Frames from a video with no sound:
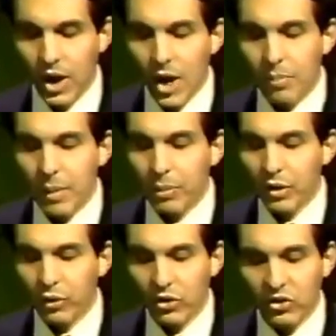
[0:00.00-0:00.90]
People
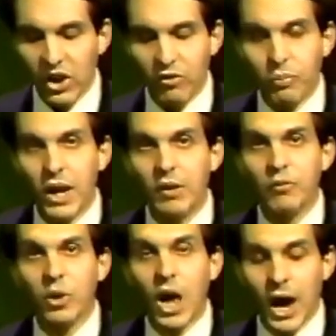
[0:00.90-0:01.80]
have received
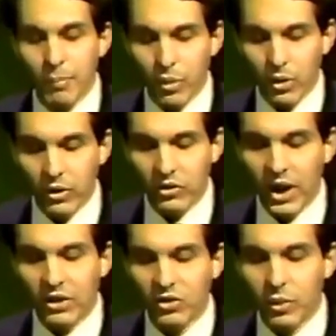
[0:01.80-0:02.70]
painful eye burns
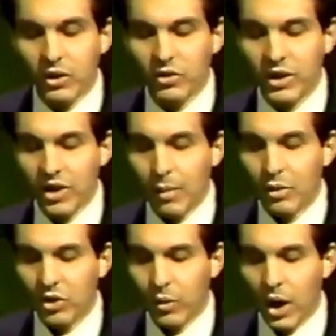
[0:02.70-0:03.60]
and seriously
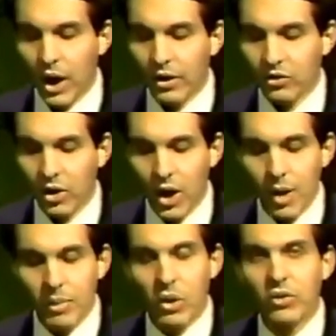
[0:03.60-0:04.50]
damaged their eyes
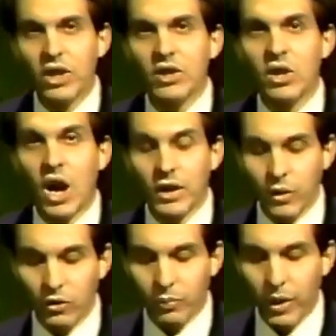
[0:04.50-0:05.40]
because they did not
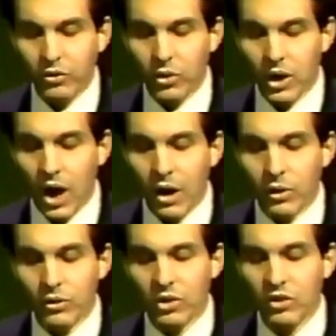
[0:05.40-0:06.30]
use special
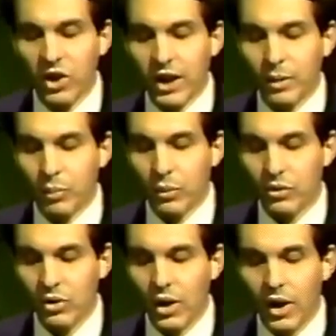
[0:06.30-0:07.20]
goggles in tanning
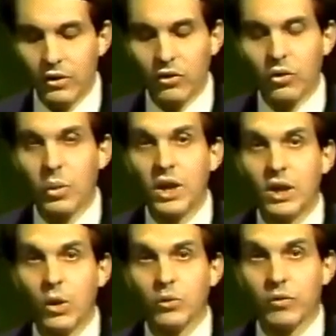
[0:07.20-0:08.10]
booths to screen
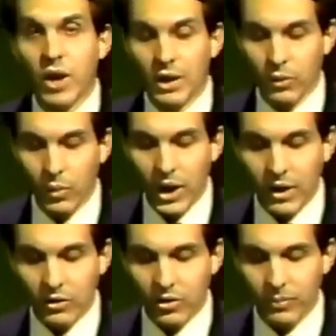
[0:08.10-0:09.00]
the ultraviolet
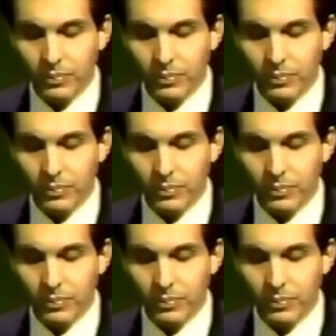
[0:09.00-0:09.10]
rays.